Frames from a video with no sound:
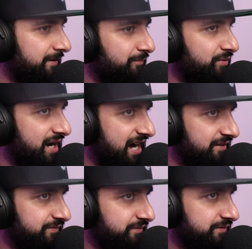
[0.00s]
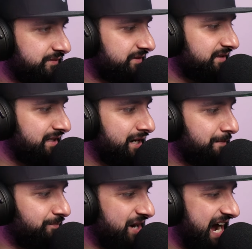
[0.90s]
Bruv.
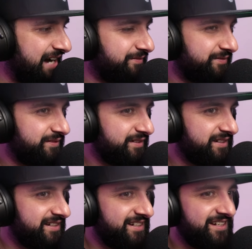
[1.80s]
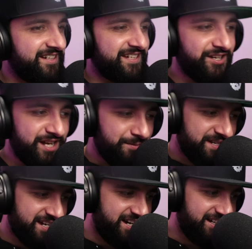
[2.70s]
Bruv. Can you hear me,
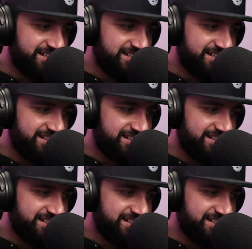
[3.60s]
yeah?